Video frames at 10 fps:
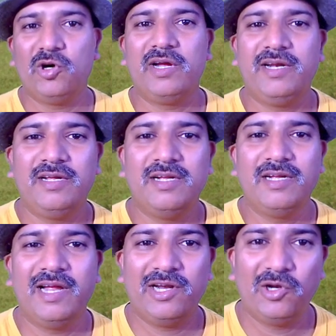ahead
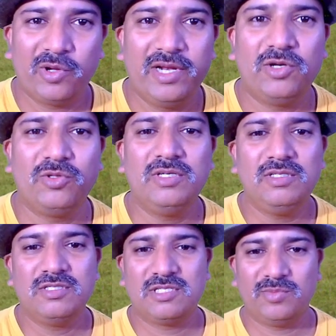and look into the
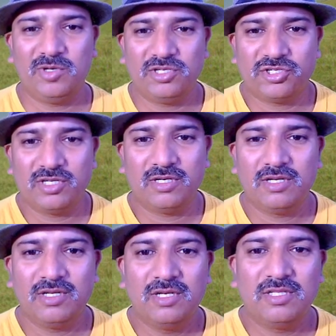simulation.
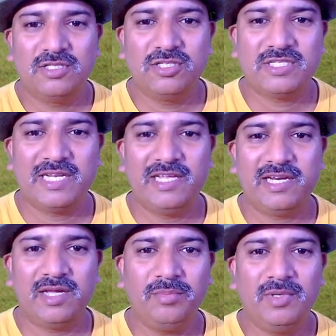This is
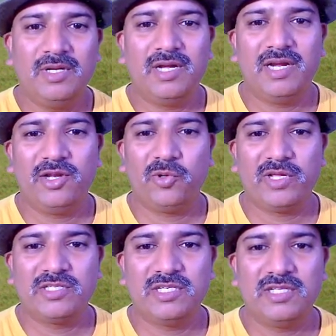Stellarium and you
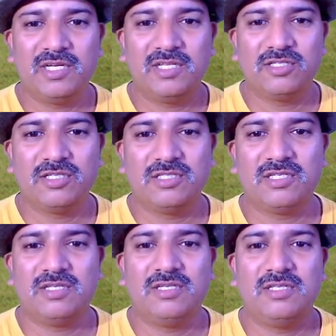can see that this
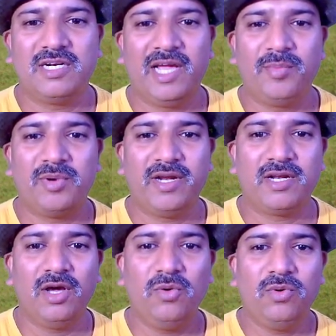is the time right
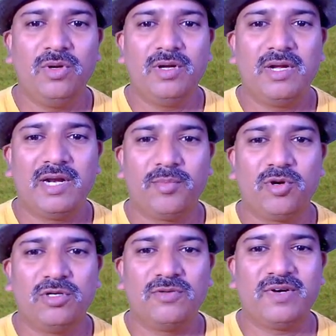now. And I'm
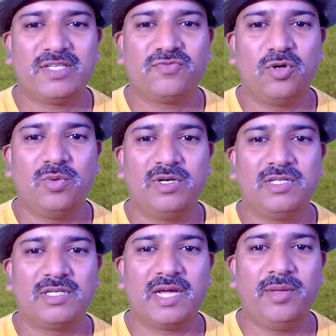going to fast forward
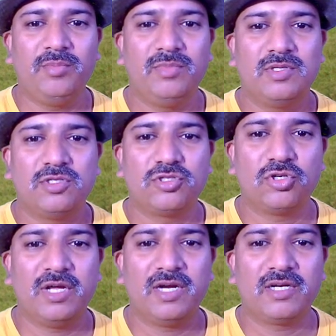the time so
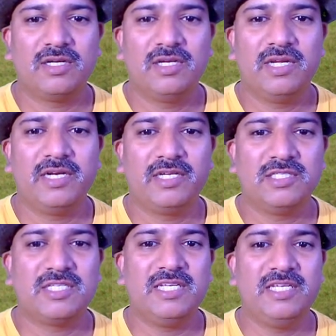that it
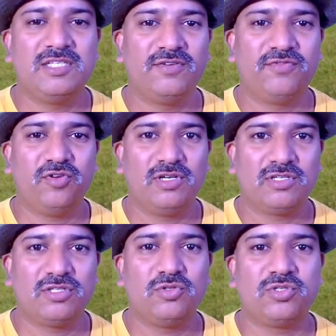is easier for
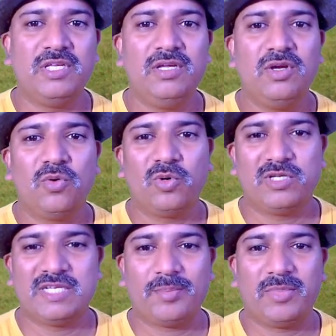us to see what is
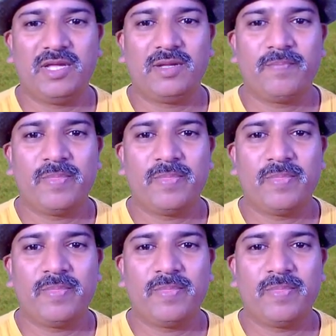happening.